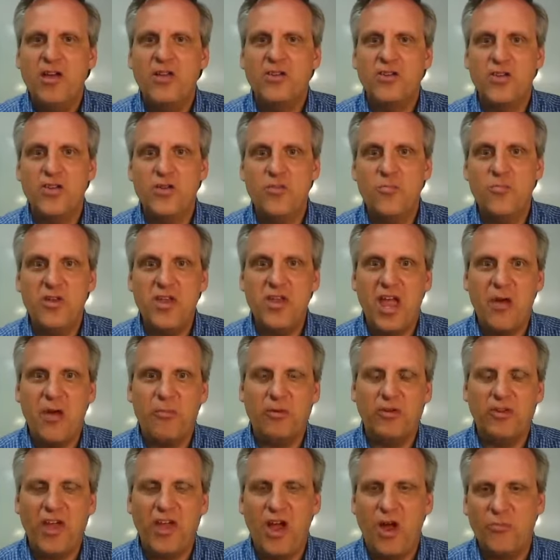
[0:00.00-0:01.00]
to be
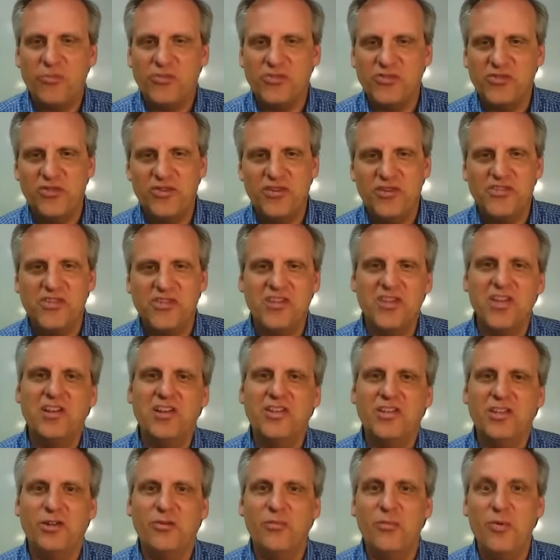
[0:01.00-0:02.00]
able to help students get a
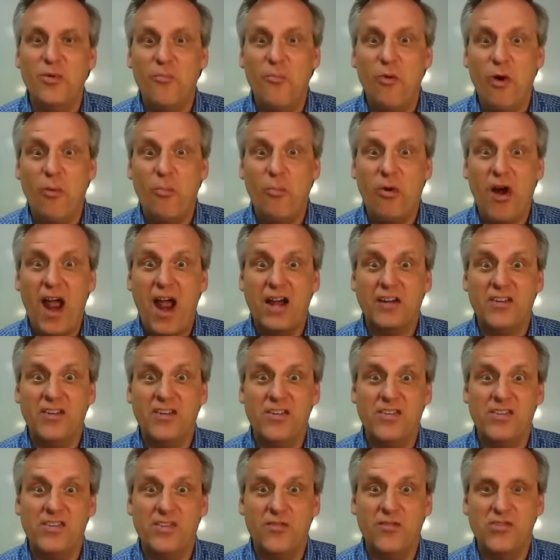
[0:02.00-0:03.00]
little bit more
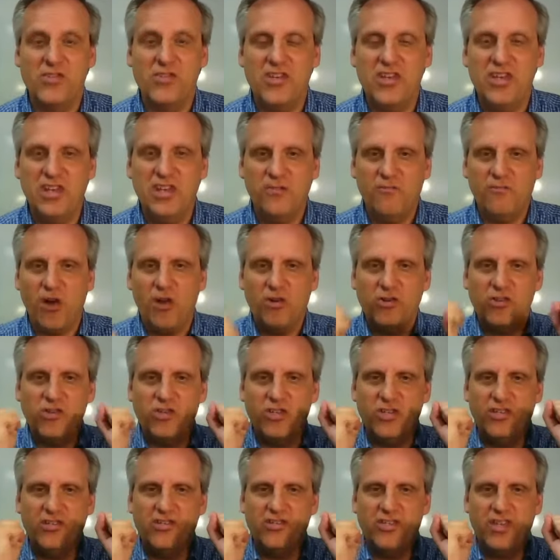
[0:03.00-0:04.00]
practice of seeing
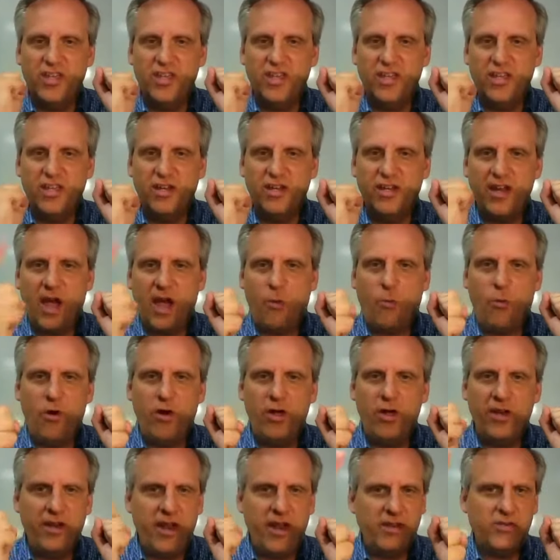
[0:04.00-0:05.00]
functions in not
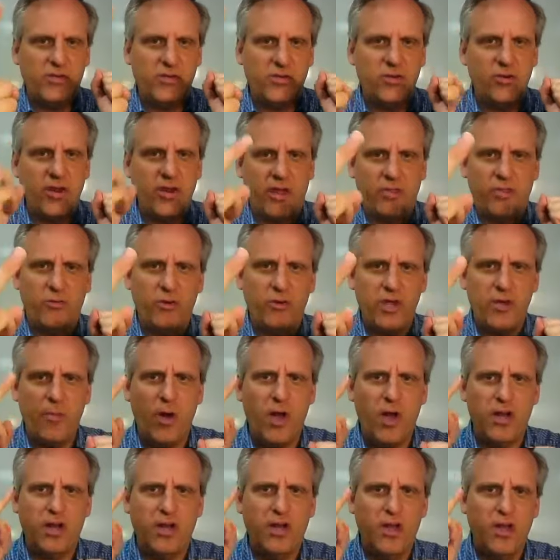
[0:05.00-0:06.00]
1, not 2, not 3,
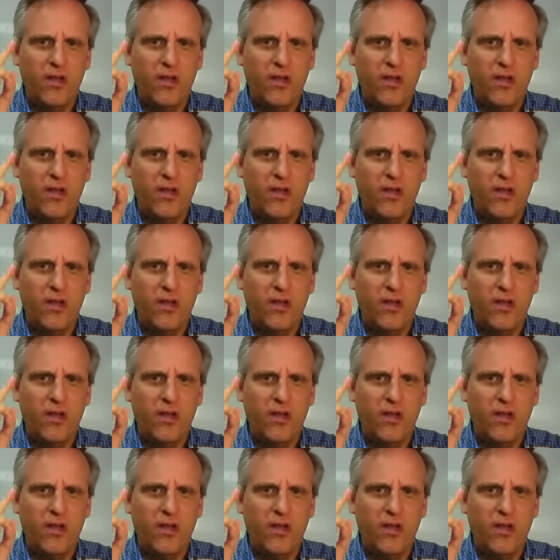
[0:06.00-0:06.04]
but